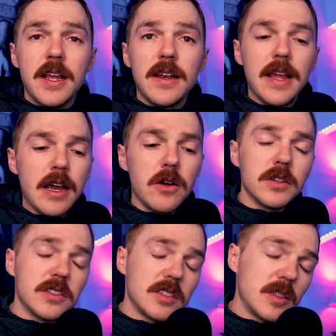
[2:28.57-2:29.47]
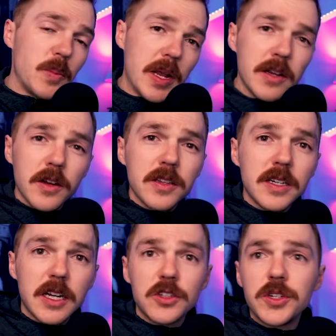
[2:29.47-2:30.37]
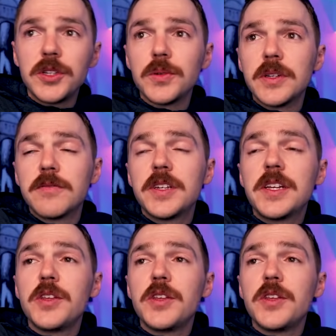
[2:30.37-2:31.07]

Now, depending on the country you live in,